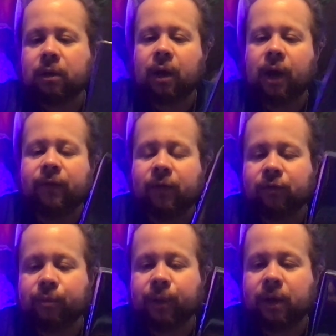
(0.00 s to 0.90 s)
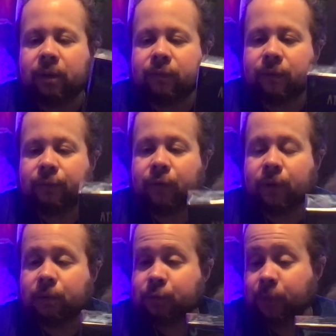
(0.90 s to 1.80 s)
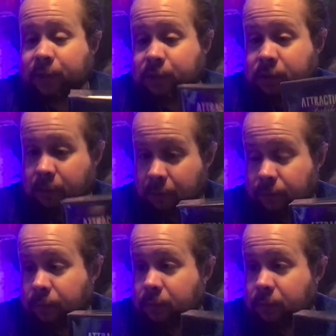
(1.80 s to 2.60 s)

I've ever paid for a fragrance myself.